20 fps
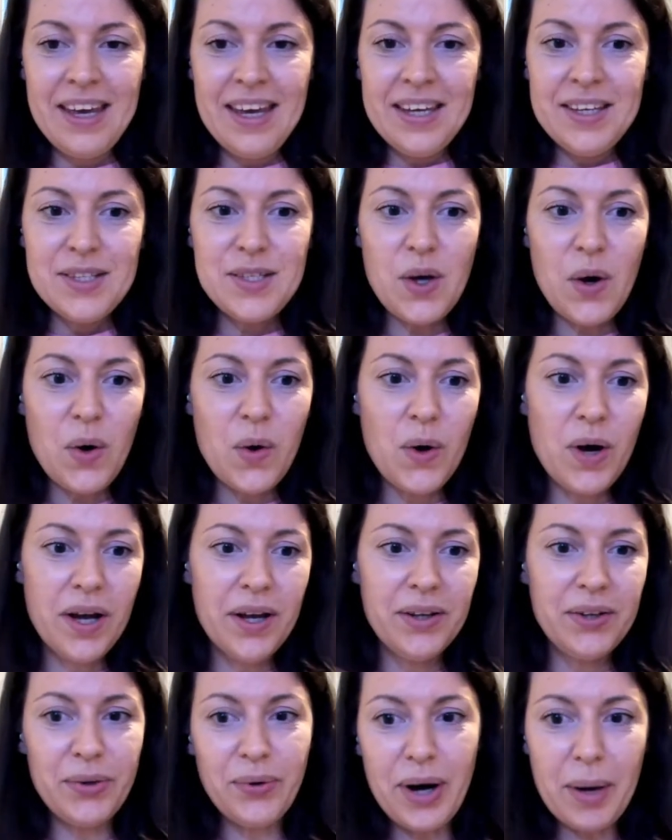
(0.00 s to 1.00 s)
So
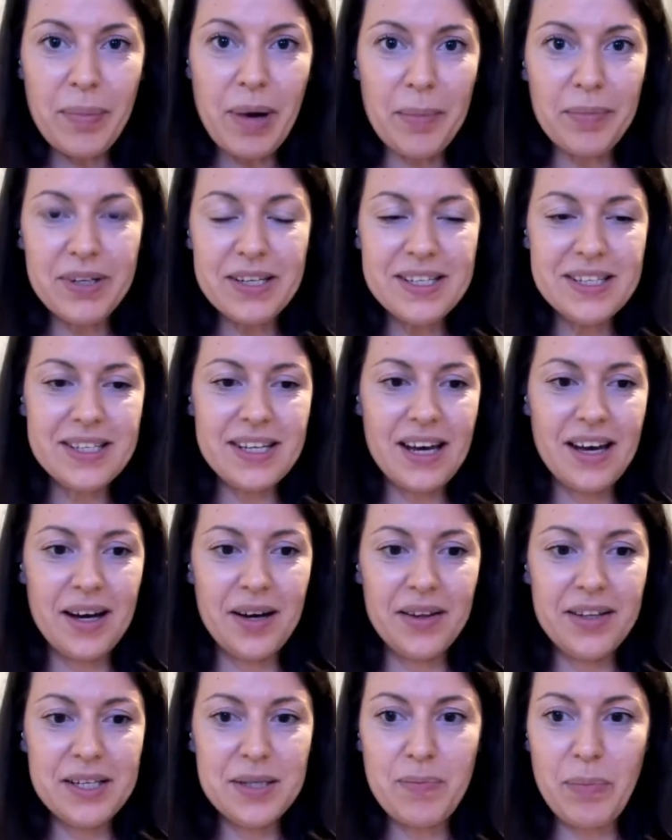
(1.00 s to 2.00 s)
to wrap up this
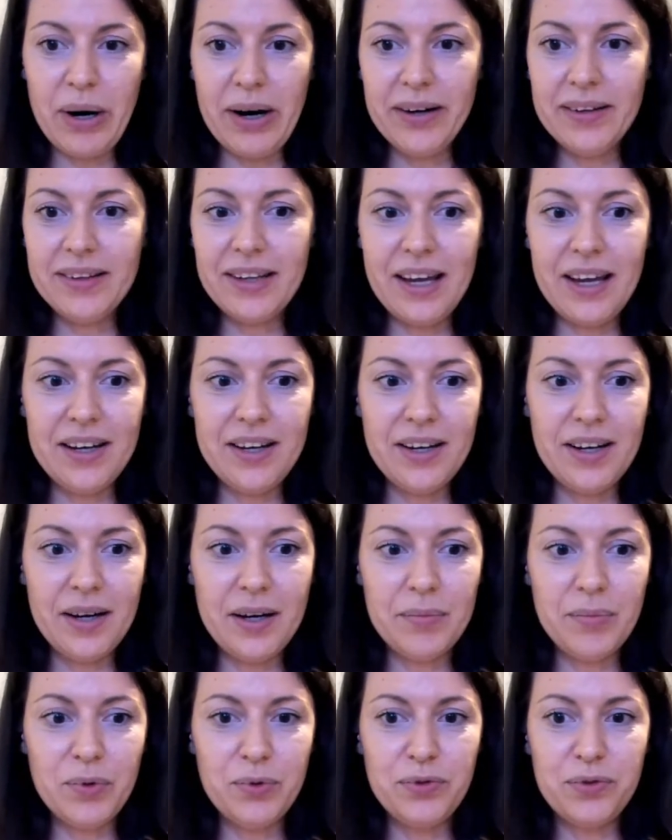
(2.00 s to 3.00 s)
part
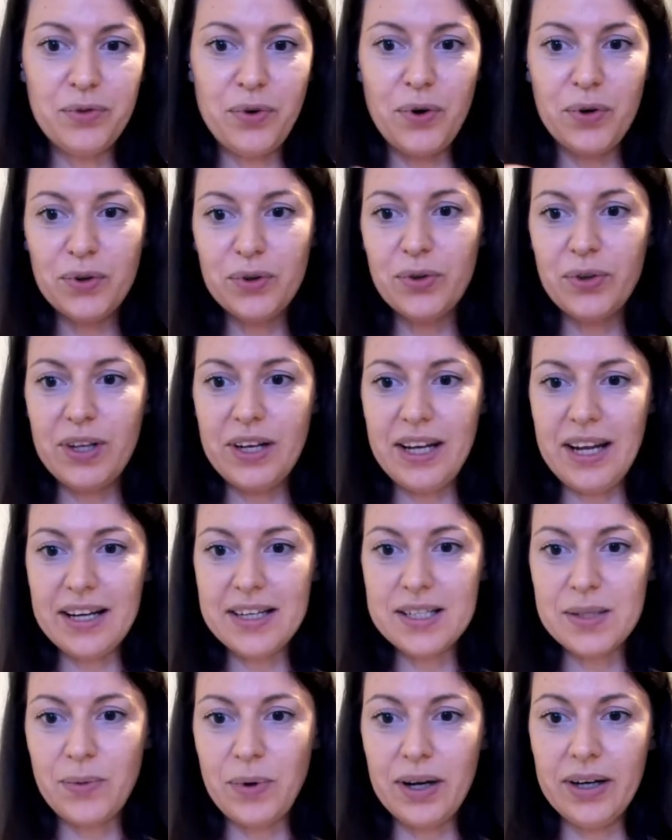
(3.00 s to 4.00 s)
and move on to the
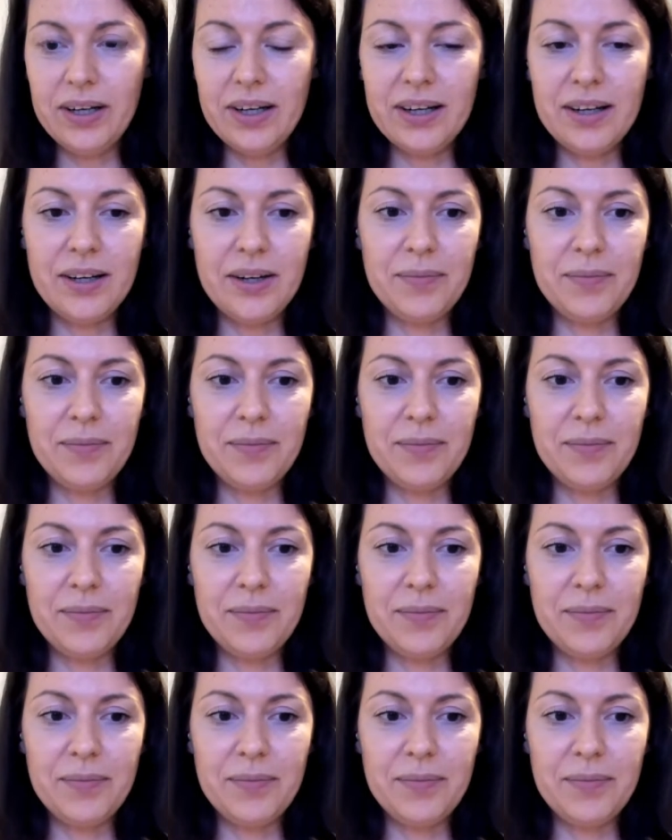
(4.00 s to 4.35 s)
next one,